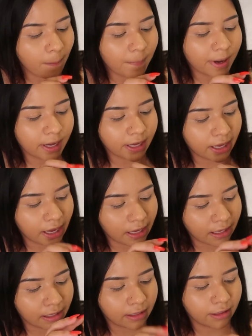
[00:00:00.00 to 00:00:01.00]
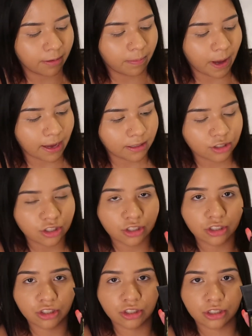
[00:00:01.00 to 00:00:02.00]
but the
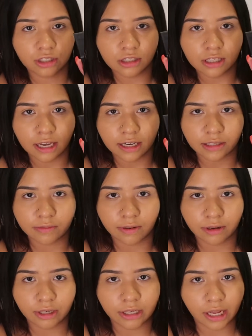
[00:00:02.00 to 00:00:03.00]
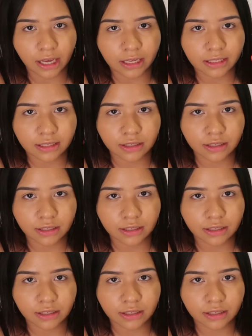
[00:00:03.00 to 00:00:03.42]
packaging just inside is very nice.